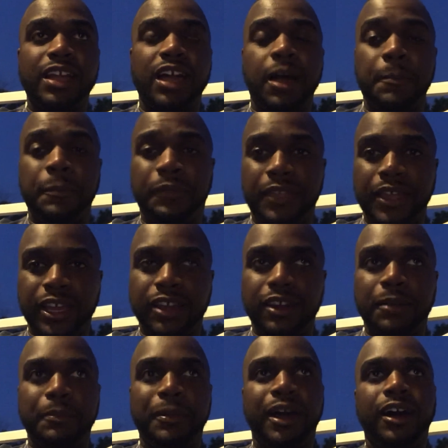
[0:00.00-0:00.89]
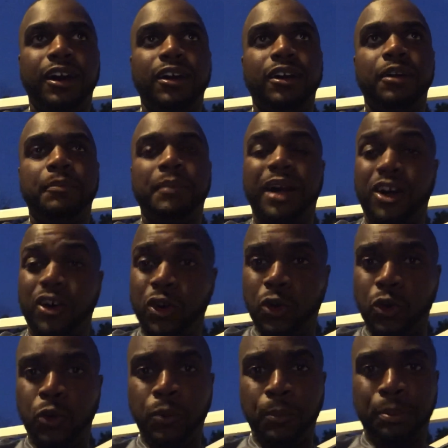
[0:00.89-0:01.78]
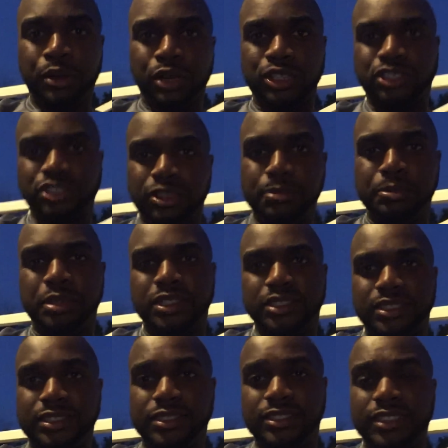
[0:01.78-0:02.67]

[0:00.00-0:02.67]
I'm thinking about my own personal business.